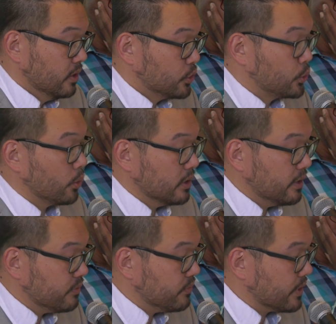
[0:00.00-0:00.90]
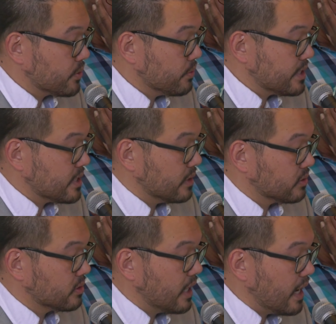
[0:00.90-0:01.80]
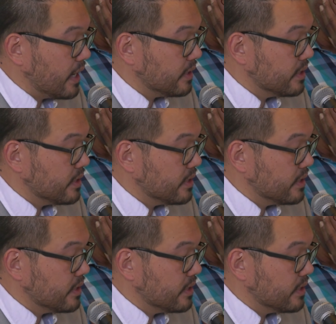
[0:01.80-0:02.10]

short-lived victories that slide